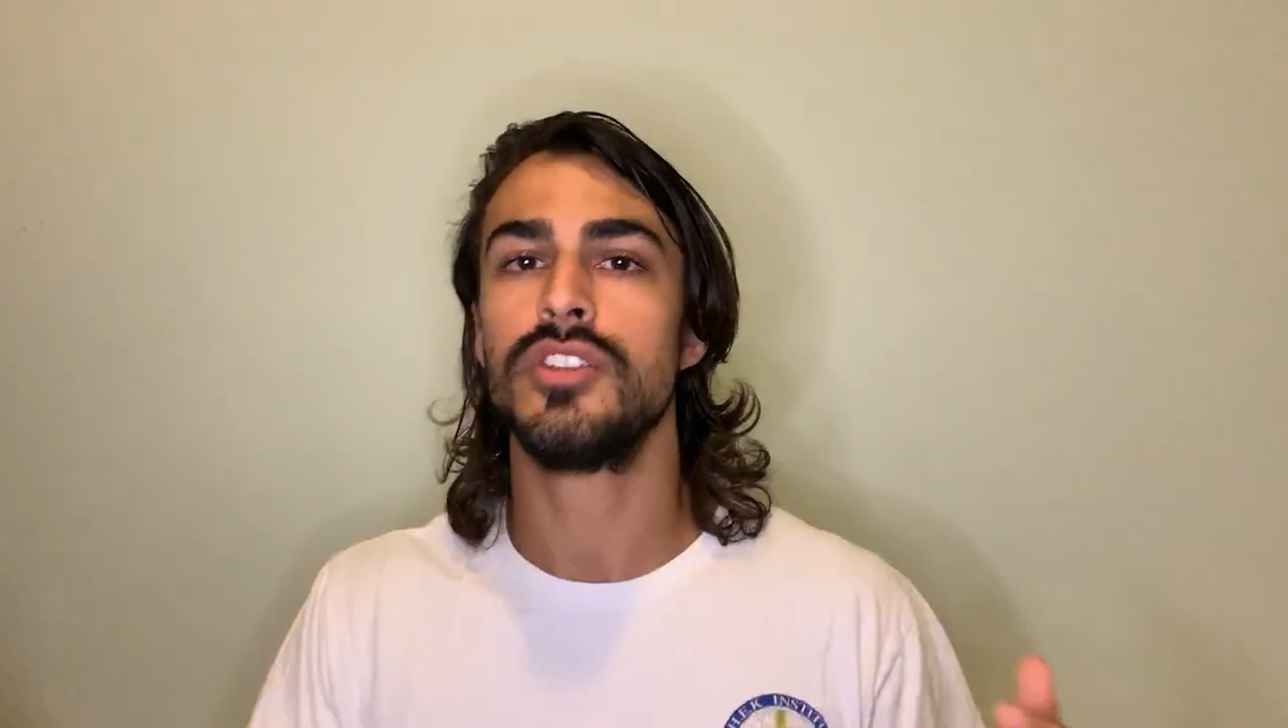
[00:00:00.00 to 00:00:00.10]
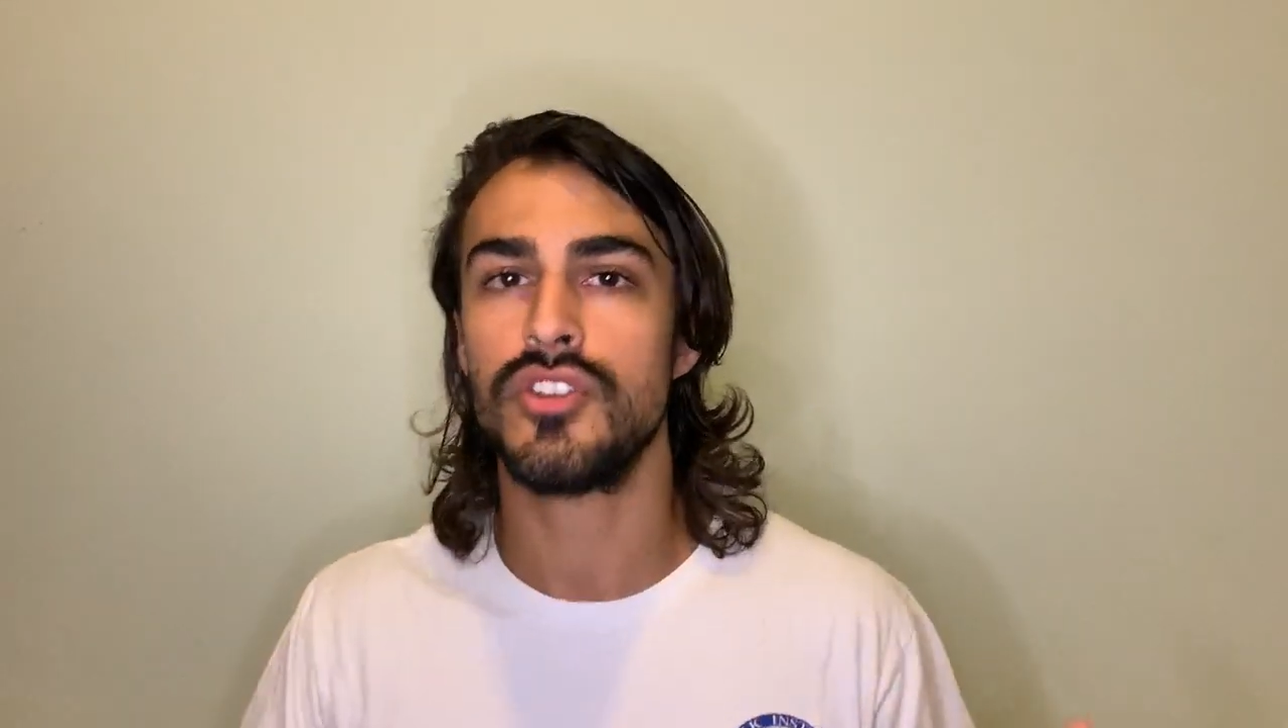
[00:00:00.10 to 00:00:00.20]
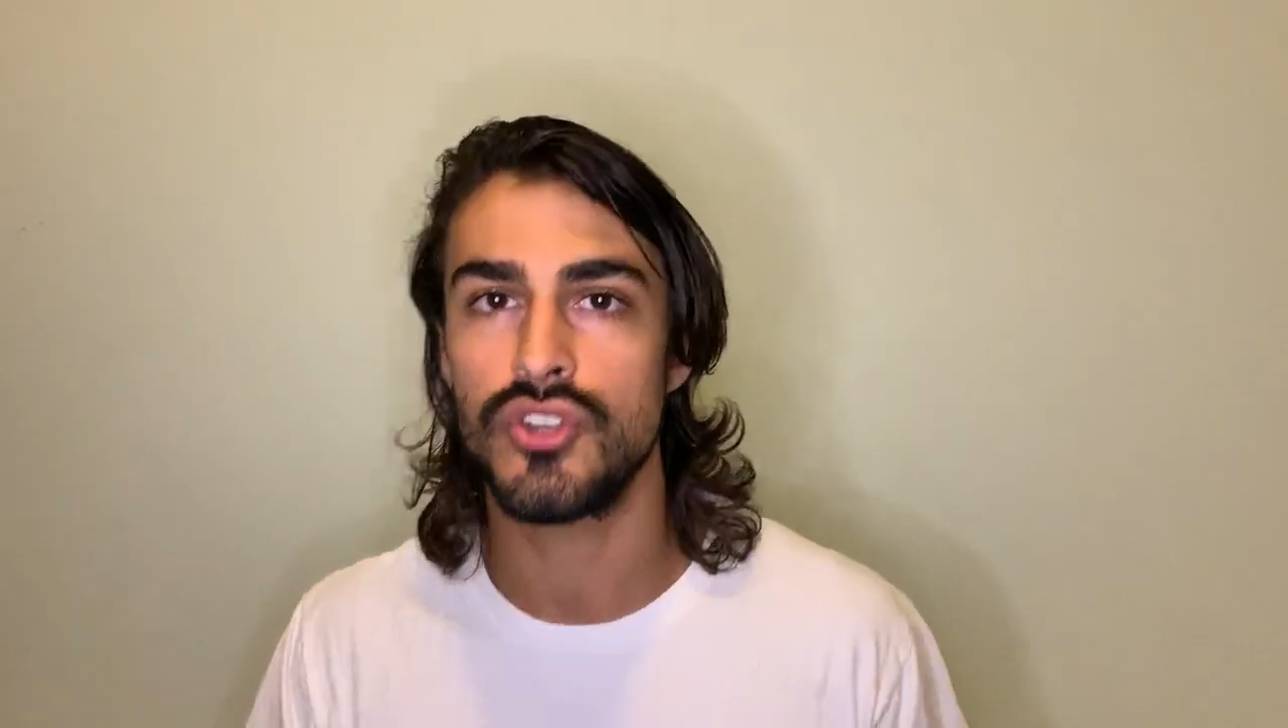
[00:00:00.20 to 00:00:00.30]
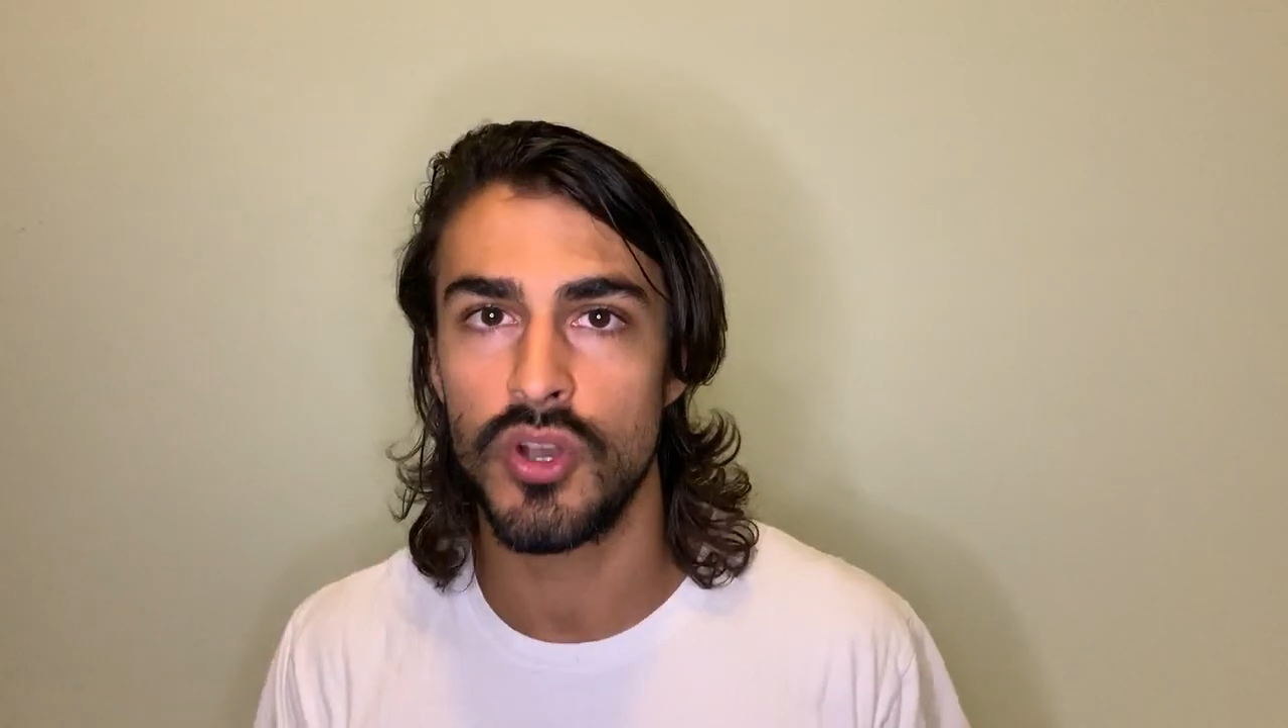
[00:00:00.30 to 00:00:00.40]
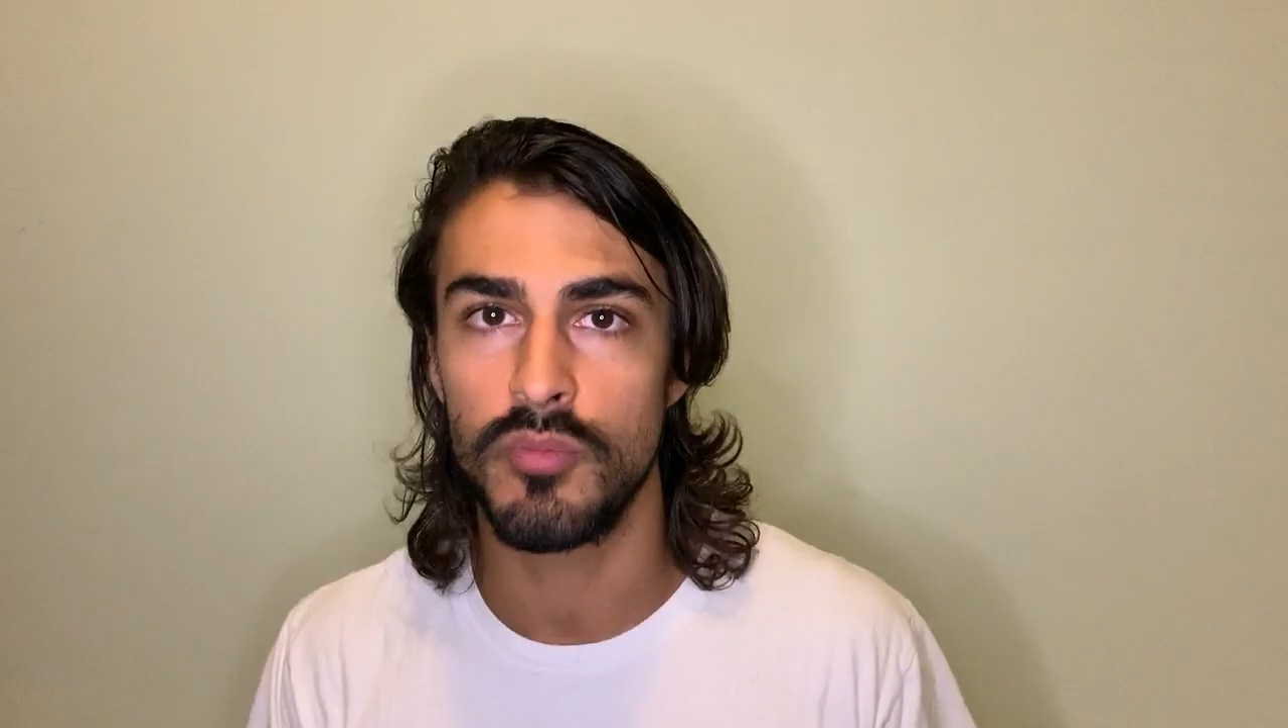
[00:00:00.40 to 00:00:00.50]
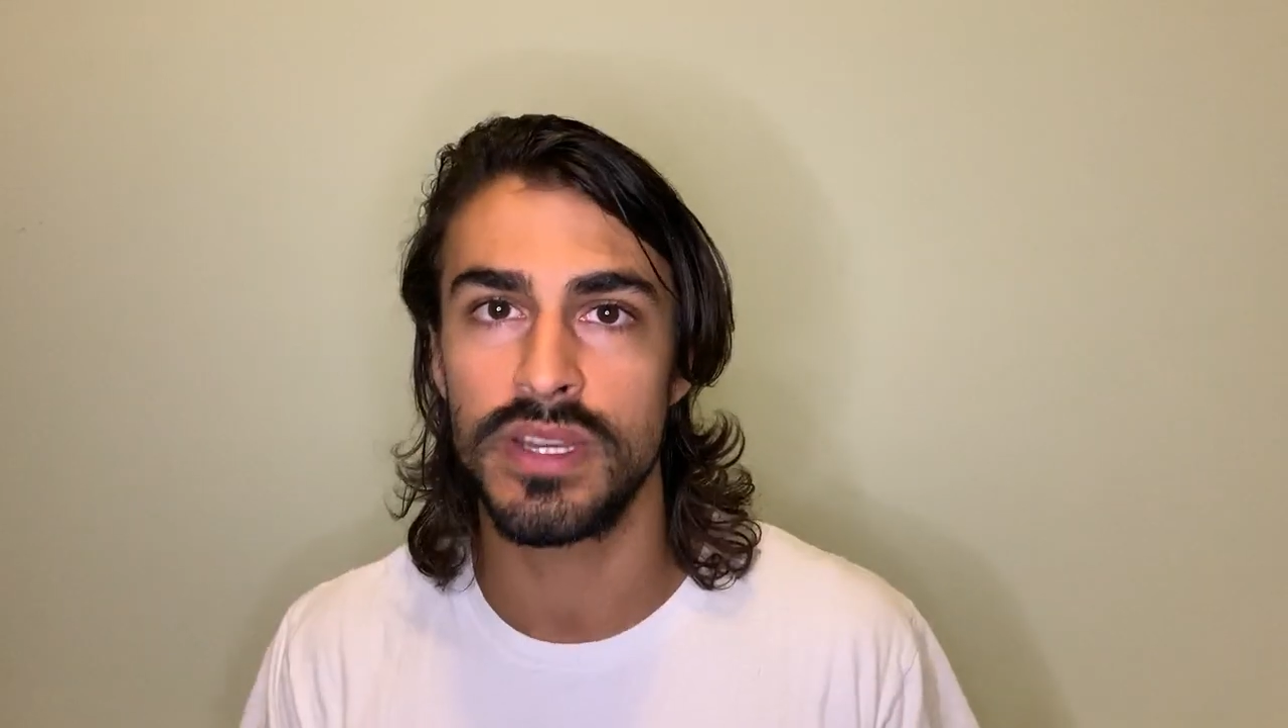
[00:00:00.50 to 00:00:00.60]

to show,